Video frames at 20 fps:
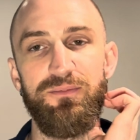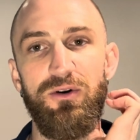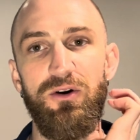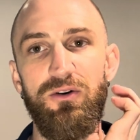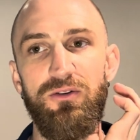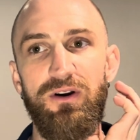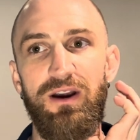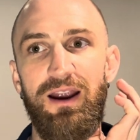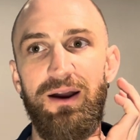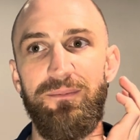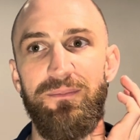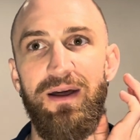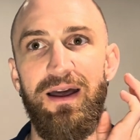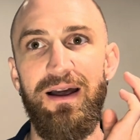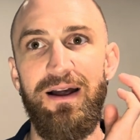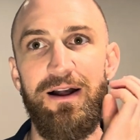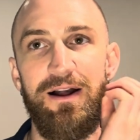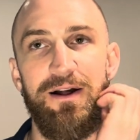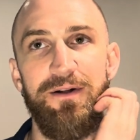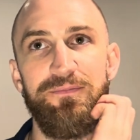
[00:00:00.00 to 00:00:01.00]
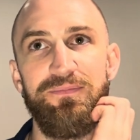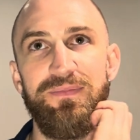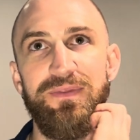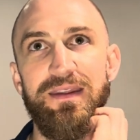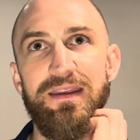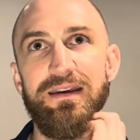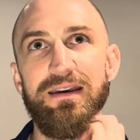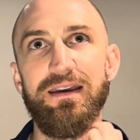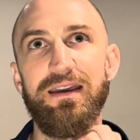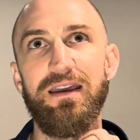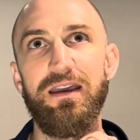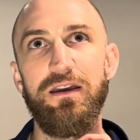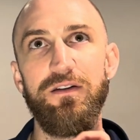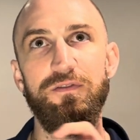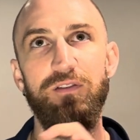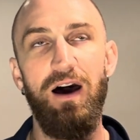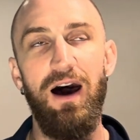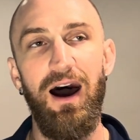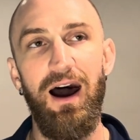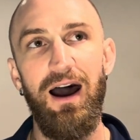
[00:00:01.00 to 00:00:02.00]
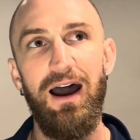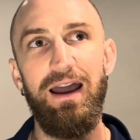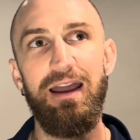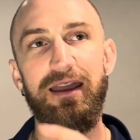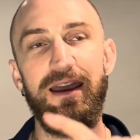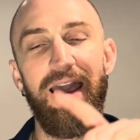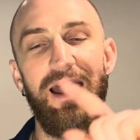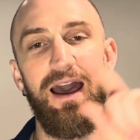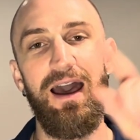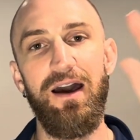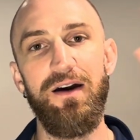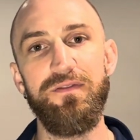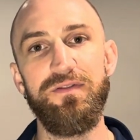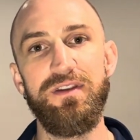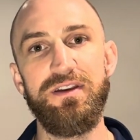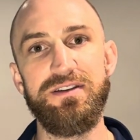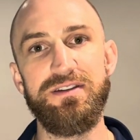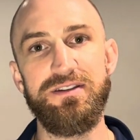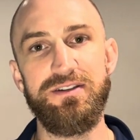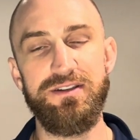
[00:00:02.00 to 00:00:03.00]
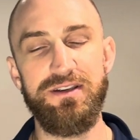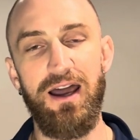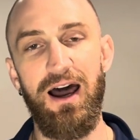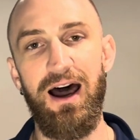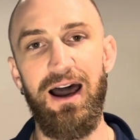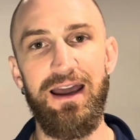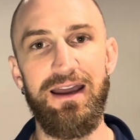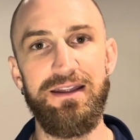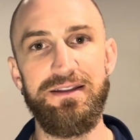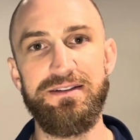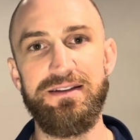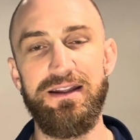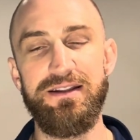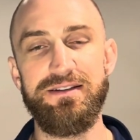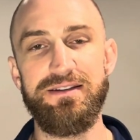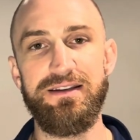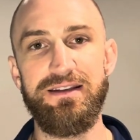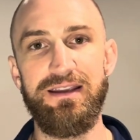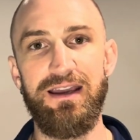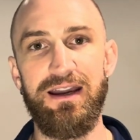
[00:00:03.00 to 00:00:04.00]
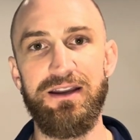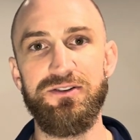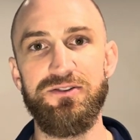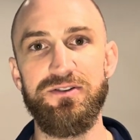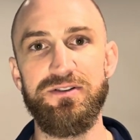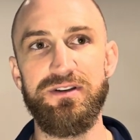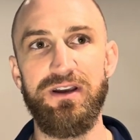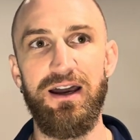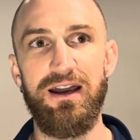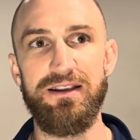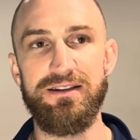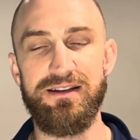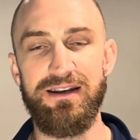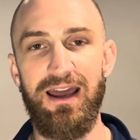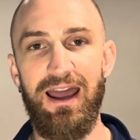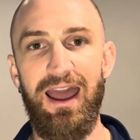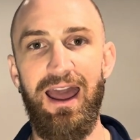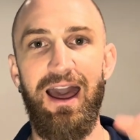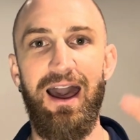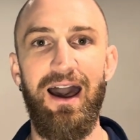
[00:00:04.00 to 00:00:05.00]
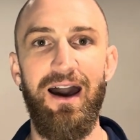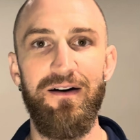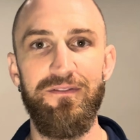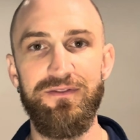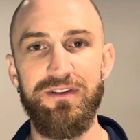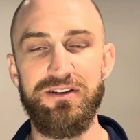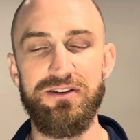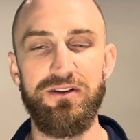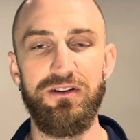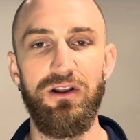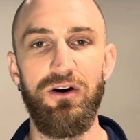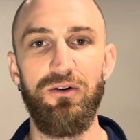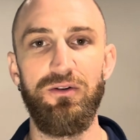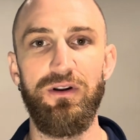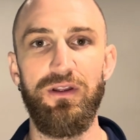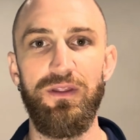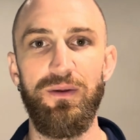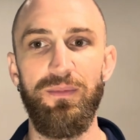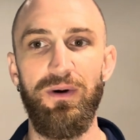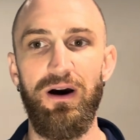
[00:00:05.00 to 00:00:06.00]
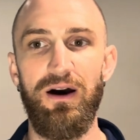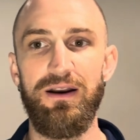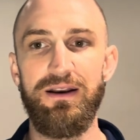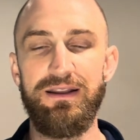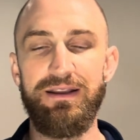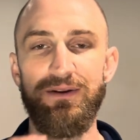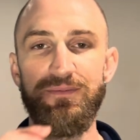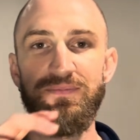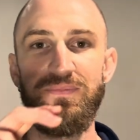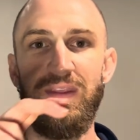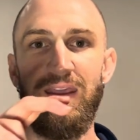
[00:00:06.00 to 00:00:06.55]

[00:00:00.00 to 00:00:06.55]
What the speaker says: program, if I have this high intensity exercise and I have this load on the body,